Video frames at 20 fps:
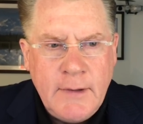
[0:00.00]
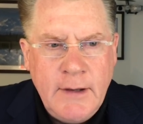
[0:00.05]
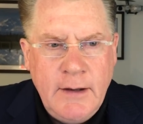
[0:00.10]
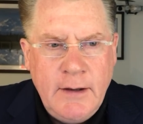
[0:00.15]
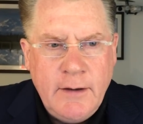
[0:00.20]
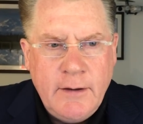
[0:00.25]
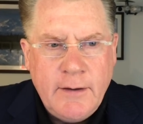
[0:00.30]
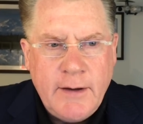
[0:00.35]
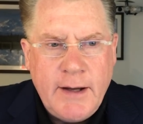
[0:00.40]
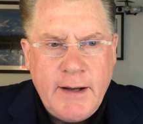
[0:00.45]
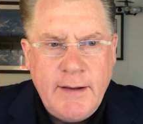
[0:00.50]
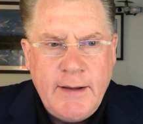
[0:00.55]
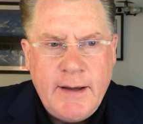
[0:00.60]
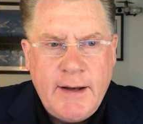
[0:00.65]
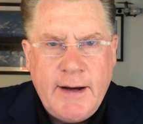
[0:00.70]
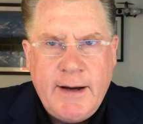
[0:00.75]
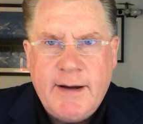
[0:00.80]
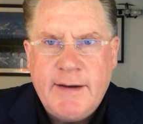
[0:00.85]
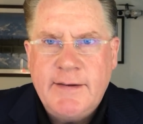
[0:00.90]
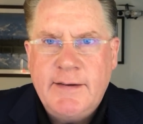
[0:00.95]
had
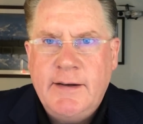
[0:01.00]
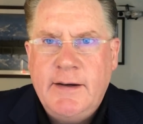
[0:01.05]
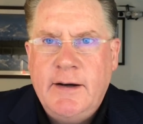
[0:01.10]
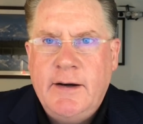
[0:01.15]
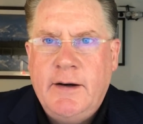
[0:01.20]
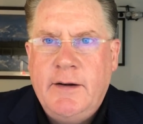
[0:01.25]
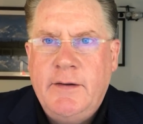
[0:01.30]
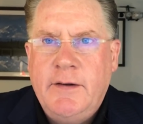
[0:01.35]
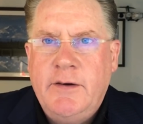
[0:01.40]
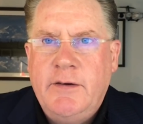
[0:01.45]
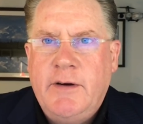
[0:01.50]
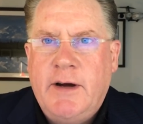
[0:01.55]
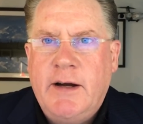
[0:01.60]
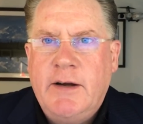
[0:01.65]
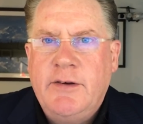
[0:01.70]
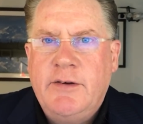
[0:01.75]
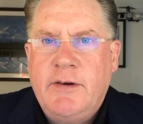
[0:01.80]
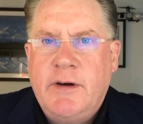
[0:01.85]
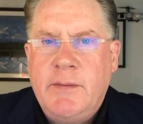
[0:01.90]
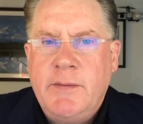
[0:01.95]
that accident on the
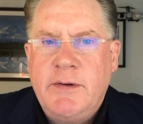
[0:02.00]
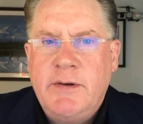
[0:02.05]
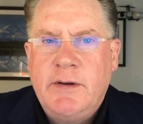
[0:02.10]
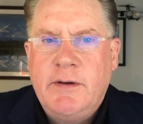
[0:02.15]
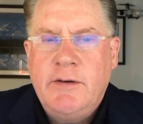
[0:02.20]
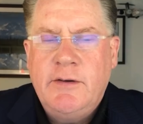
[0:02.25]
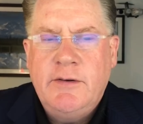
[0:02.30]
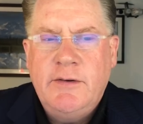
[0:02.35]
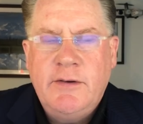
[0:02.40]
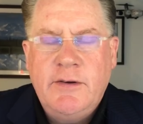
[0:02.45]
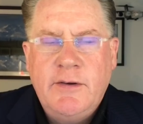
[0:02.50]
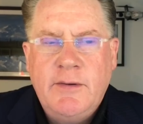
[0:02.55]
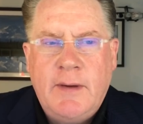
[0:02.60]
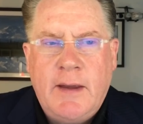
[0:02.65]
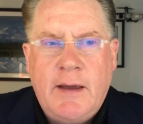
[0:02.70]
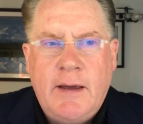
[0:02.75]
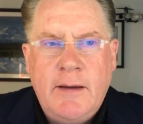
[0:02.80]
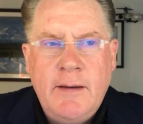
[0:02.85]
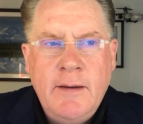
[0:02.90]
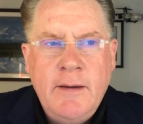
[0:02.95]
drag strip. So there's just
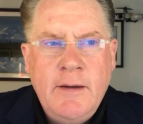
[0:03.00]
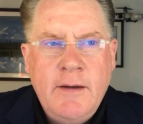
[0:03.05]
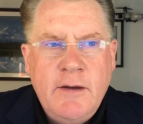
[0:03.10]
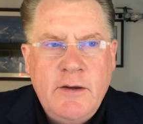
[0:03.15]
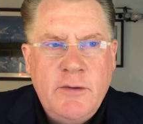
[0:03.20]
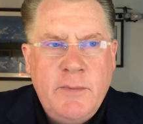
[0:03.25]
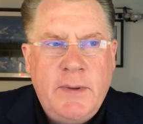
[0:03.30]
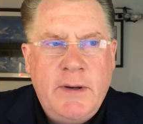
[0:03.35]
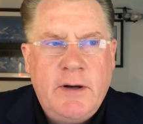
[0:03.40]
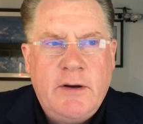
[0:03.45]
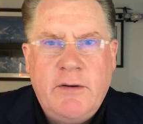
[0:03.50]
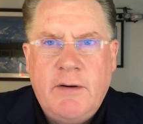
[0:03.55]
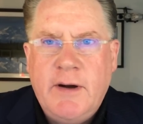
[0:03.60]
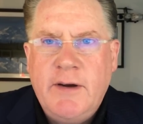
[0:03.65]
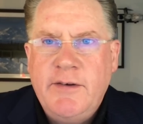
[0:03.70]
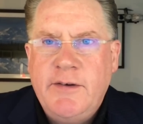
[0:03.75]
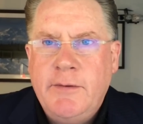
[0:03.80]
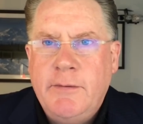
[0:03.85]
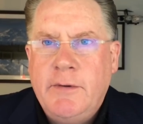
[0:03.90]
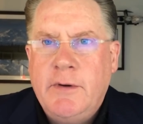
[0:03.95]
it's been a
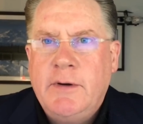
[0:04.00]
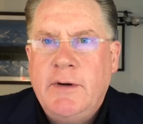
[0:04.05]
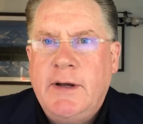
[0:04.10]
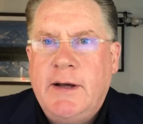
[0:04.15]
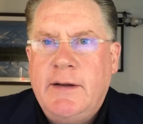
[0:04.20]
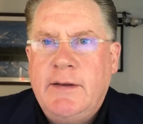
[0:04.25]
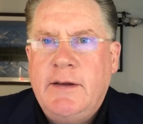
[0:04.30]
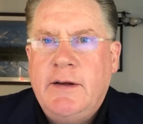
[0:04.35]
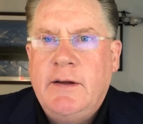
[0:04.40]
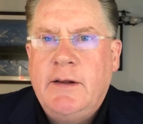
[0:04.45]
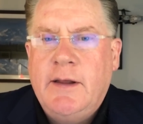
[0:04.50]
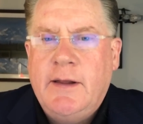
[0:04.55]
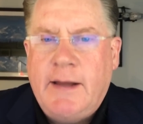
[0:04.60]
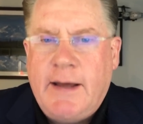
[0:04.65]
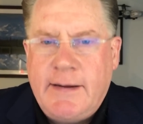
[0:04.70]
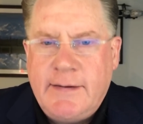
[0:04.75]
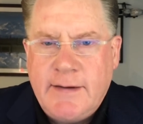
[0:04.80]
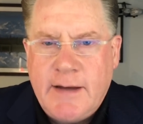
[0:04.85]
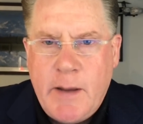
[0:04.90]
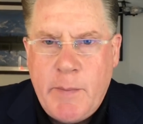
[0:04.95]
crazy world out there the
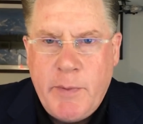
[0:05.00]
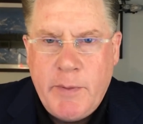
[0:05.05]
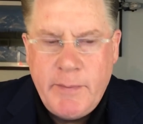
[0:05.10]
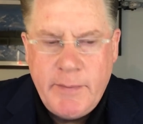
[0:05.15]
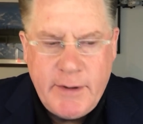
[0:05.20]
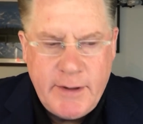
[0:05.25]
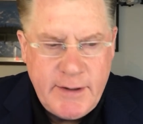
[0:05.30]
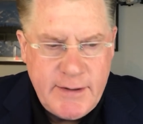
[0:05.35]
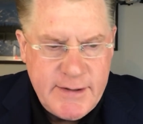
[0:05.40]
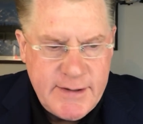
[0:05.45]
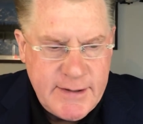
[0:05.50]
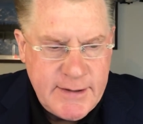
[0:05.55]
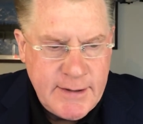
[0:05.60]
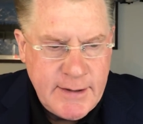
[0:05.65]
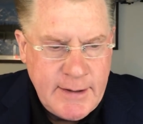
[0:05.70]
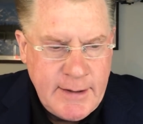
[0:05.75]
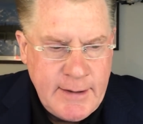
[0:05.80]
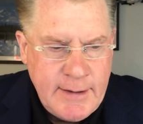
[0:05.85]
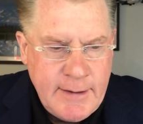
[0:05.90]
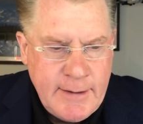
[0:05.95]
last couple months.
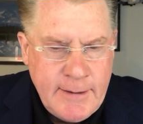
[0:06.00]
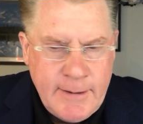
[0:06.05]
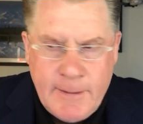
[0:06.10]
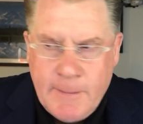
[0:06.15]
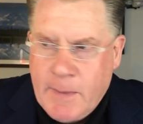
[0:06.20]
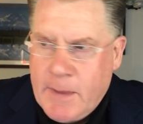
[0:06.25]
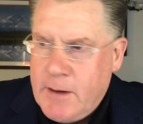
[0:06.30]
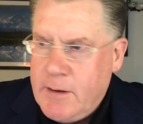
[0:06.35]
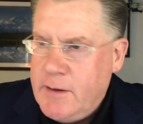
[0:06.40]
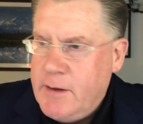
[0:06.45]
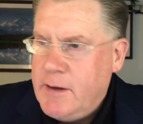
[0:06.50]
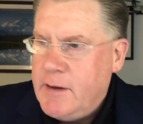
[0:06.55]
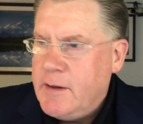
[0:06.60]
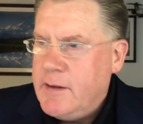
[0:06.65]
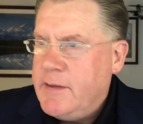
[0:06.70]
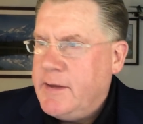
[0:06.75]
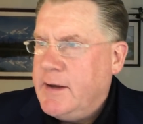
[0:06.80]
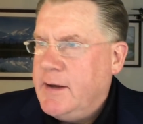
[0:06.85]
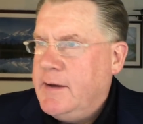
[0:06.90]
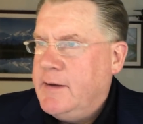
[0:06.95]
The
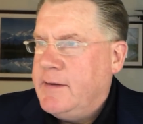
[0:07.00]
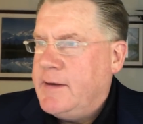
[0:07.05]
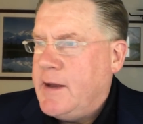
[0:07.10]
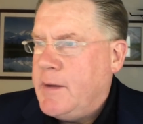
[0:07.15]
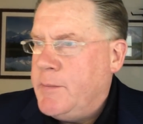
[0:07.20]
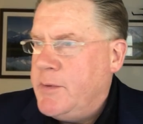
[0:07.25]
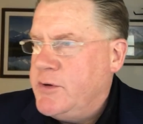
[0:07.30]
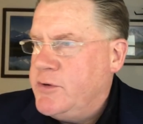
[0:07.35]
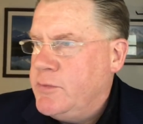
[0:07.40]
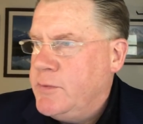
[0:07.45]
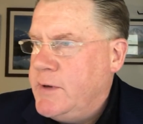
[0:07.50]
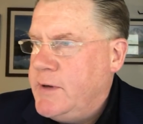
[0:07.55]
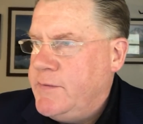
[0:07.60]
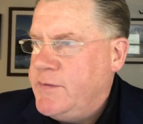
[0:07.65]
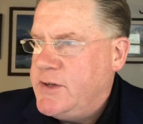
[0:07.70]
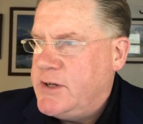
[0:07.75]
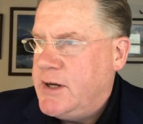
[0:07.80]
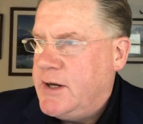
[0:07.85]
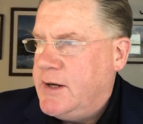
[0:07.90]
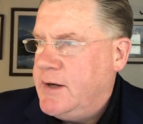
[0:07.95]
other thing is how much
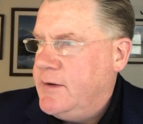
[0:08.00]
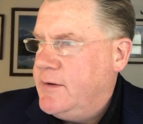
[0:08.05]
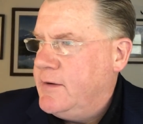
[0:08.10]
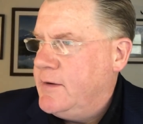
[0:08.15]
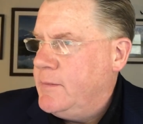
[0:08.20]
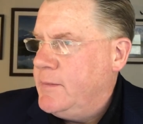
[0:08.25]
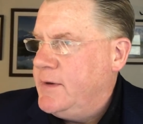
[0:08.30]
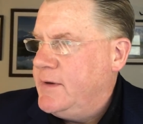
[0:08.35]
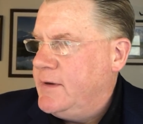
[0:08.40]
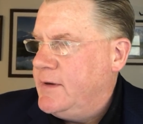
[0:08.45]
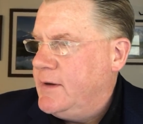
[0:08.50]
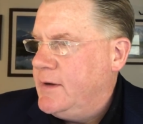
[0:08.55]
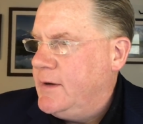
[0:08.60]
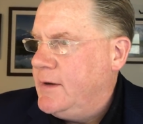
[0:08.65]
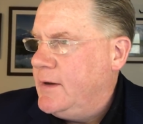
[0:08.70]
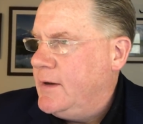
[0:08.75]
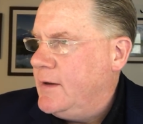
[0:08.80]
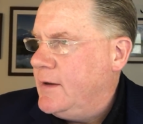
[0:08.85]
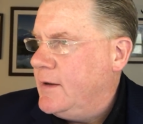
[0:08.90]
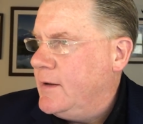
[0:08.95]
we've changed. Let me
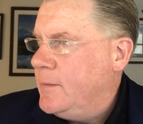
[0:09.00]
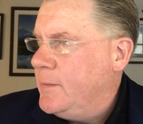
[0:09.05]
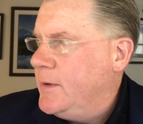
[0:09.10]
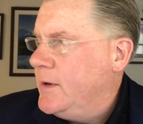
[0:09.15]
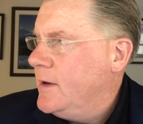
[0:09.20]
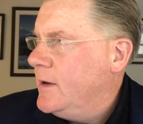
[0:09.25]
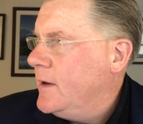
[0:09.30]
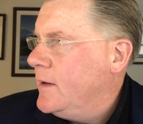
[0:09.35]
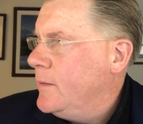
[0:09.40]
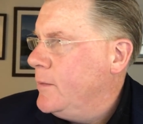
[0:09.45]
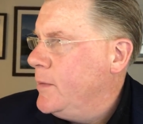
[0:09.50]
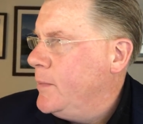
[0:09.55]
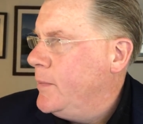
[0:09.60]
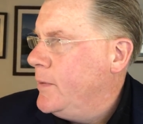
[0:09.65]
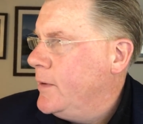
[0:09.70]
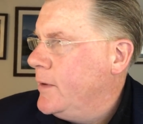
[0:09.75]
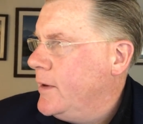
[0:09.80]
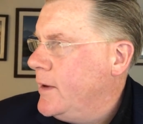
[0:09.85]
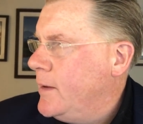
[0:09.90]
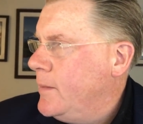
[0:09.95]
see. Let me
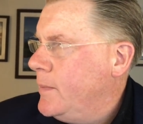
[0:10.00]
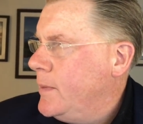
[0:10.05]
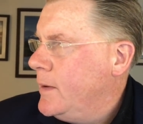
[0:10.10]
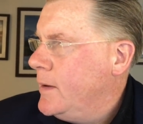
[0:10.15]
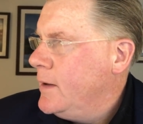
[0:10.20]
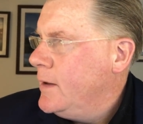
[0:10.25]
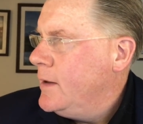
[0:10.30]
pull up.